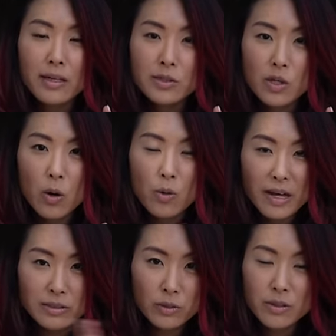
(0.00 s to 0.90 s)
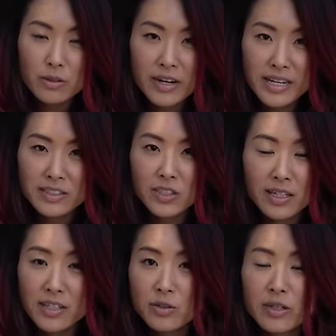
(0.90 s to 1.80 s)
So that's sort of the range.
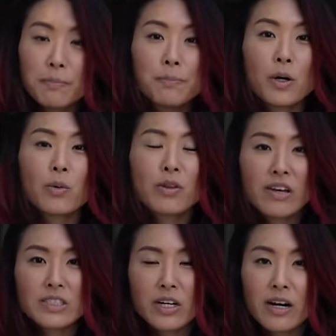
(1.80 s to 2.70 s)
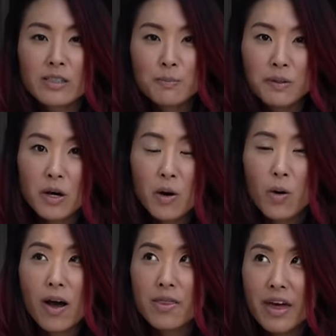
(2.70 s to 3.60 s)
Again, you can book with Venturhaus below.